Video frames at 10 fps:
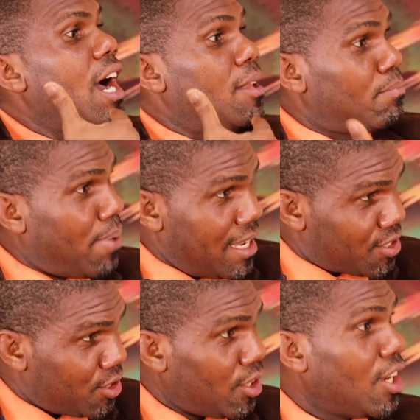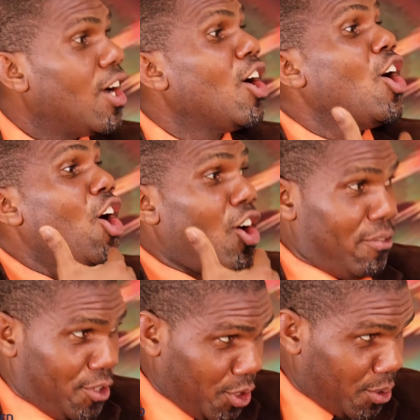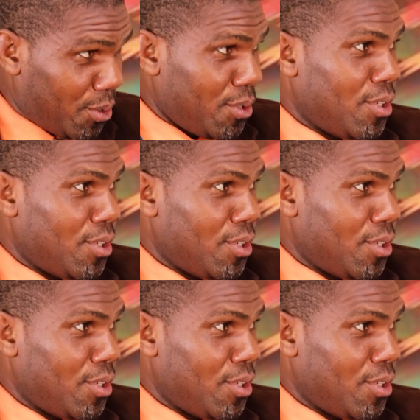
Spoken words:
and parcel of you.